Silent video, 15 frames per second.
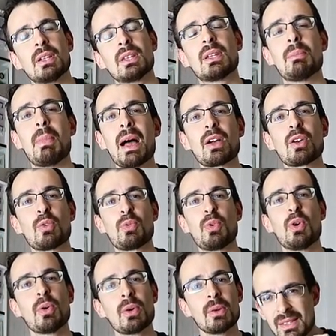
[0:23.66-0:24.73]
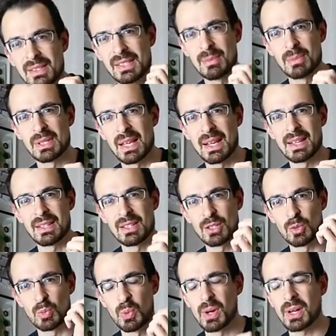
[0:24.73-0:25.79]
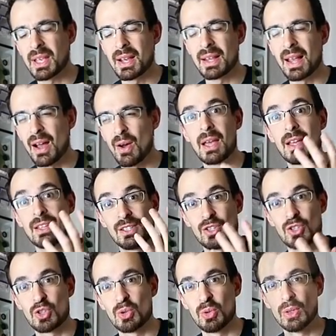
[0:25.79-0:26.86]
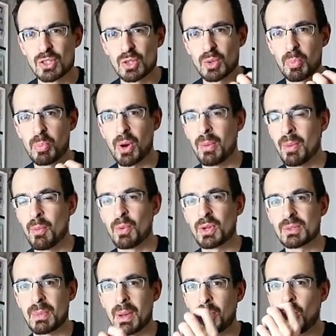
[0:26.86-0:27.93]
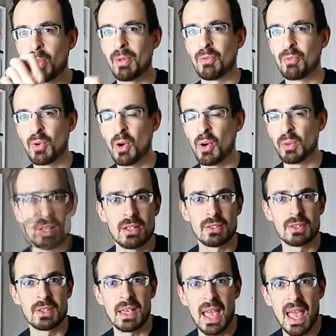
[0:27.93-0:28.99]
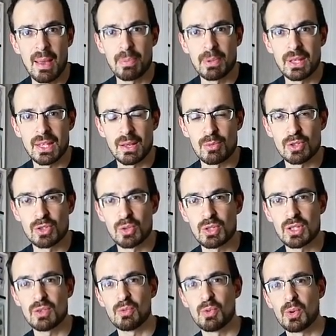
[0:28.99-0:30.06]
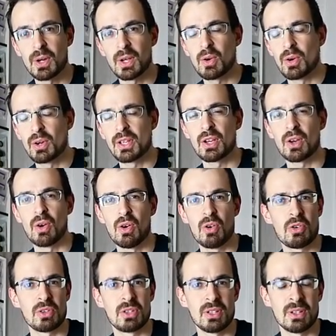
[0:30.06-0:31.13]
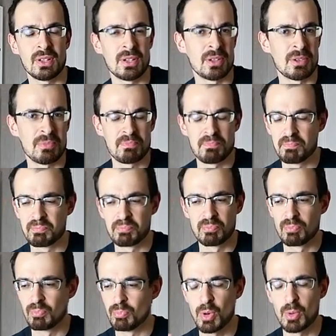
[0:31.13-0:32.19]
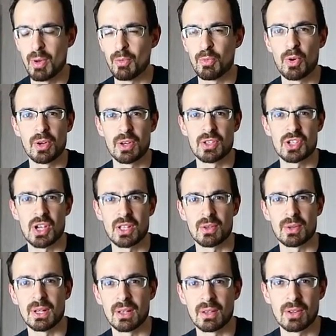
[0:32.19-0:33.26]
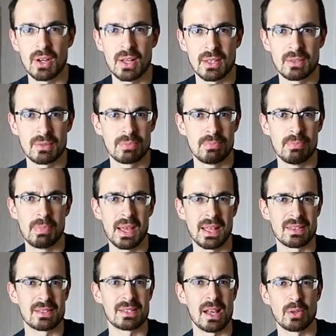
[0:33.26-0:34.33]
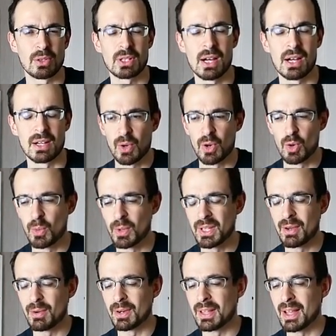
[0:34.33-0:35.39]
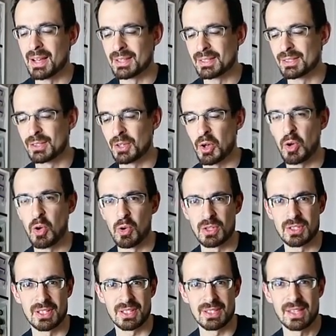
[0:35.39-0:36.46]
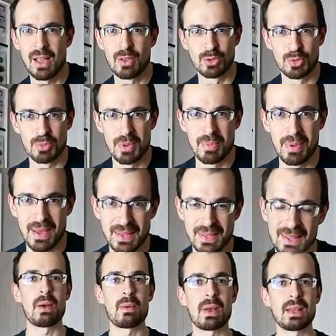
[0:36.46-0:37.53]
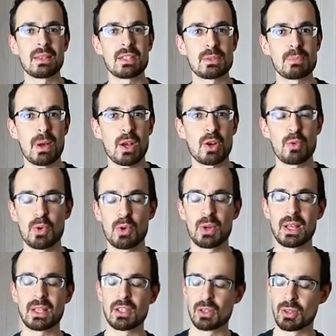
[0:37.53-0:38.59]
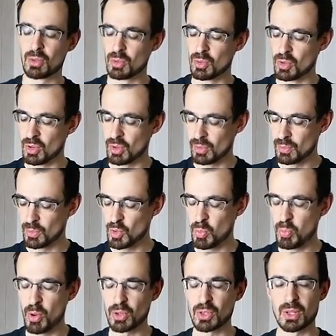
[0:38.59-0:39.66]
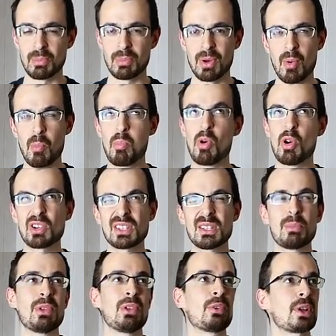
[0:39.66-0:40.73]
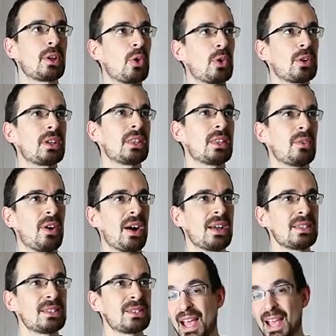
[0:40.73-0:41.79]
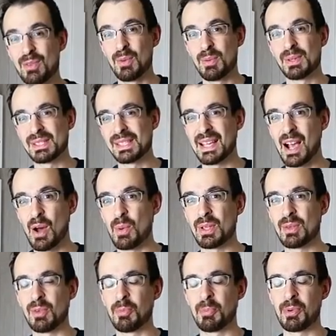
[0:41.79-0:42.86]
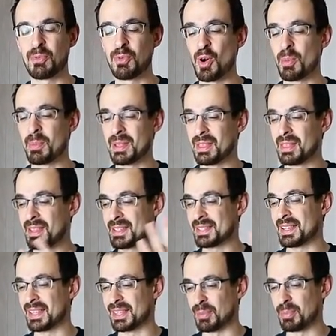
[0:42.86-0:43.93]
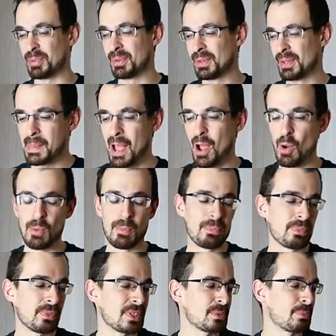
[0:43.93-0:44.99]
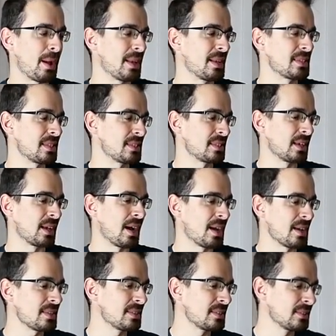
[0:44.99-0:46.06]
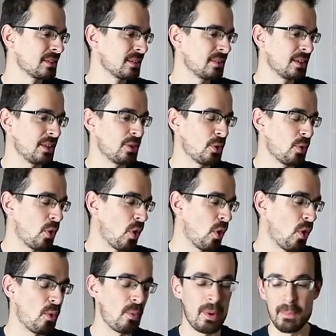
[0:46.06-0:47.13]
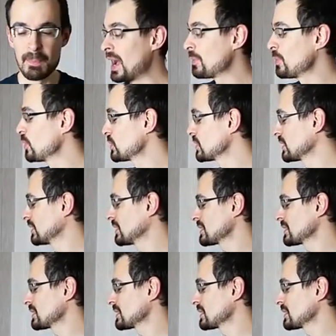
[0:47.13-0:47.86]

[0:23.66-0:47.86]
the microphone seems like it is working now, as it should. So the problem was my mobile phone. Either the app that I was using for recording or the mobile phone in general got bad sound card, or whatever does cause the sound to be bad. Now we got this microphone connected to new portable recording device, and we will see how it will perform in this setup. Now, spiny assassin guys need new home. I'm using